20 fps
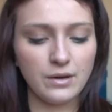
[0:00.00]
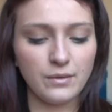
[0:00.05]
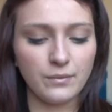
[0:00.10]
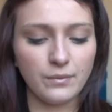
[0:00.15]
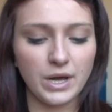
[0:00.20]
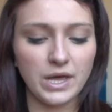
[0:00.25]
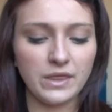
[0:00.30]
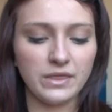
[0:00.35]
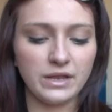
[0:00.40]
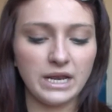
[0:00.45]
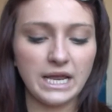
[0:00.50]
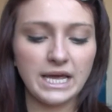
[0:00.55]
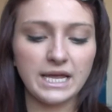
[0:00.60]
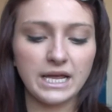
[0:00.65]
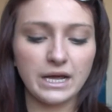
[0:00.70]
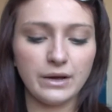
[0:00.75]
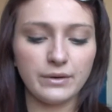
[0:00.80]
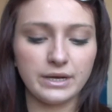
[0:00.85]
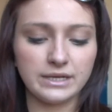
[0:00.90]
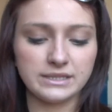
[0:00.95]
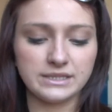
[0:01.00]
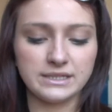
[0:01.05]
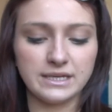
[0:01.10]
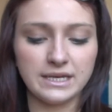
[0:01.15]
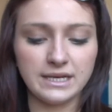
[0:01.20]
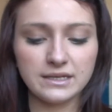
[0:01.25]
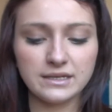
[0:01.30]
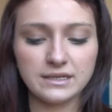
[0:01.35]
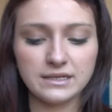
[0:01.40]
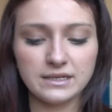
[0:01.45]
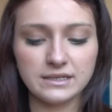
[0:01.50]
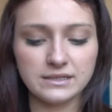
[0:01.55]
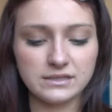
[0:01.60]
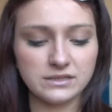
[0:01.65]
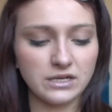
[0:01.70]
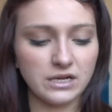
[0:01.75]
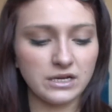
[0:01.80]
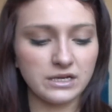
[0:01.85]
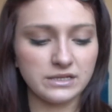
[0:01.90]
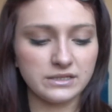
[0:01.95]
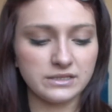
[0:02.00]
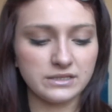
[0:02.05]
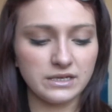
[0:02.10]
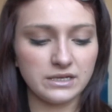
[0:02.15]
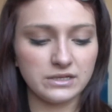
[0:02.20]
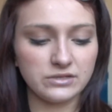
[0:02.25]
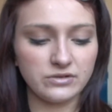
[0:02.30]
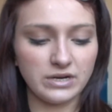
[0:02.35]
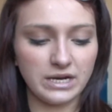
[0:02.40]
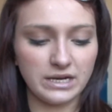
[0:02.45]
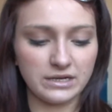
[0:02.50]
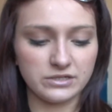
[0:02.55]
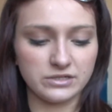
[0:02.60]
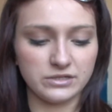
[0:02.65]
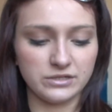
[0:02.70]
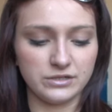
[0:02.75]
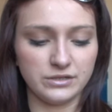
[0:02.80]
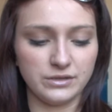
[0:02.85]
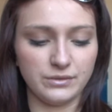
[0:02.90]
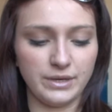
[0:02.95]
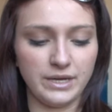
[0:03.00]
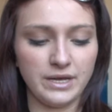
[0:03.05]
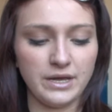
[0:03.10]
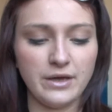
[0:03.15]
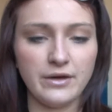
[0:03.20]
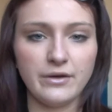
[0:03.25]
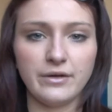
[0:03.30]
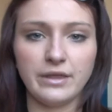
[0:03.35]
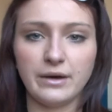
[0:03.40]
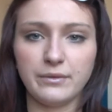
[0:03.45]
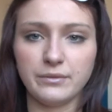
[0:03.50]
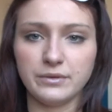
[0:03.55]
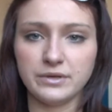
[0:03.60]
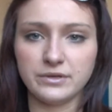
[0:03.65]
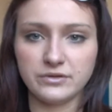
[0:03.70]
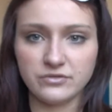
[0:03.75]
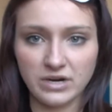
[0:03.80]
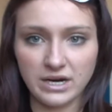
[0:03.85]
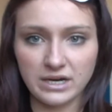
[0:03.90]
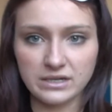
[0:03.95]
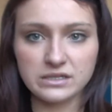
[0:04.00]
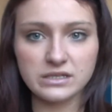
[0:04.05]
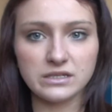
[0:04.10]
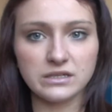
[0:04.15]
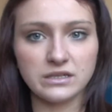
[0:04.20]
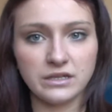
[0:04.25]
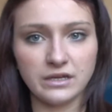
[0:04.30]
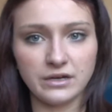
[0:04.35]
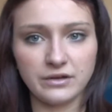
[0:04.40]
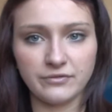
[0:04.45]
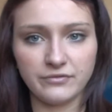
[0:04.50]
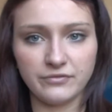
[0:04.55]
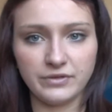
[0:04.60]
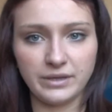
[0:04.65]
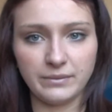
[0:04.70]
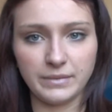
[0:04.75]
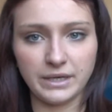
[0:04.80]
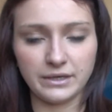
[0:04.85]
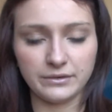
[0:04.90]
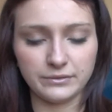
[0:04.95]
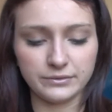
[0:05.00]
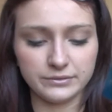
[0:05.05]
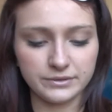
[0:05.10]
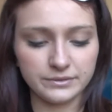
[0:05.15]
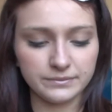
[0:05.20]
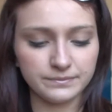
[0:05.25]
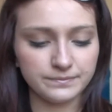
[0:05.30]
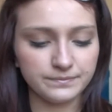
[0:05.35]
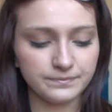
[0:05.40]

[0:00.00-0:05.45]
where the layout has an elegant and stylish attraction to it that would attract the young females.